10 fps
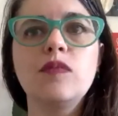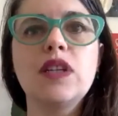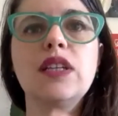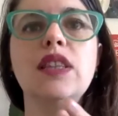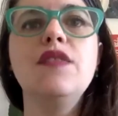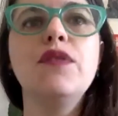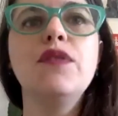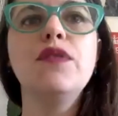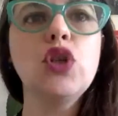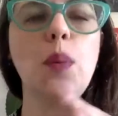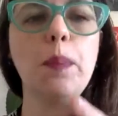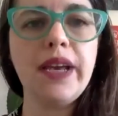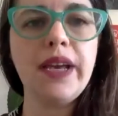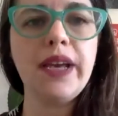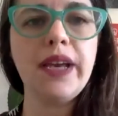different topics
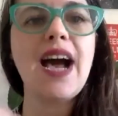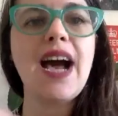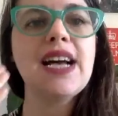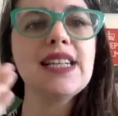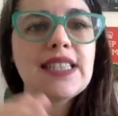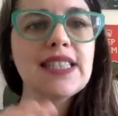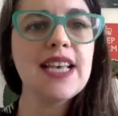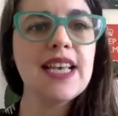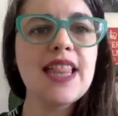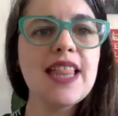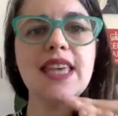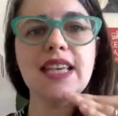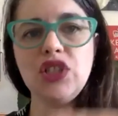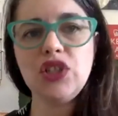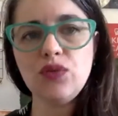as the
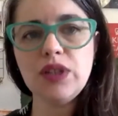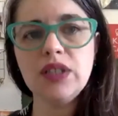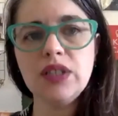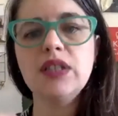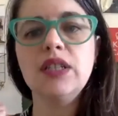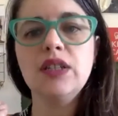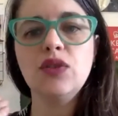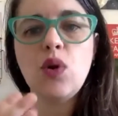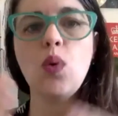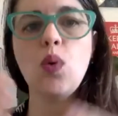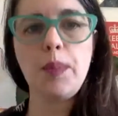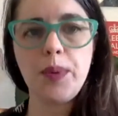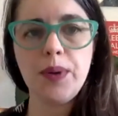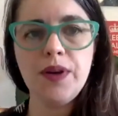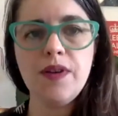children grow up.
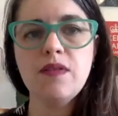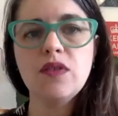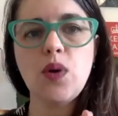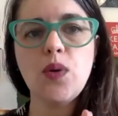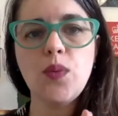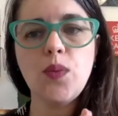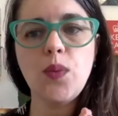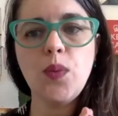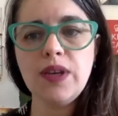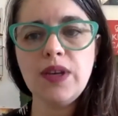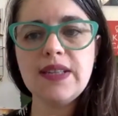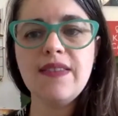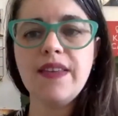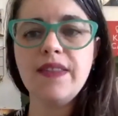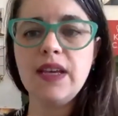So we say
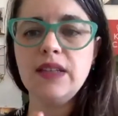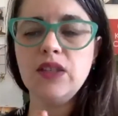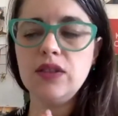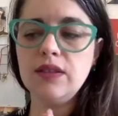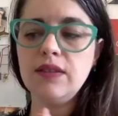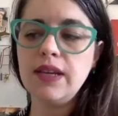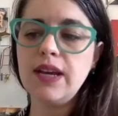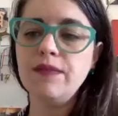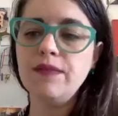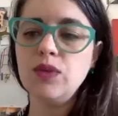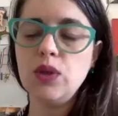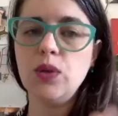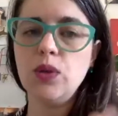that they have to include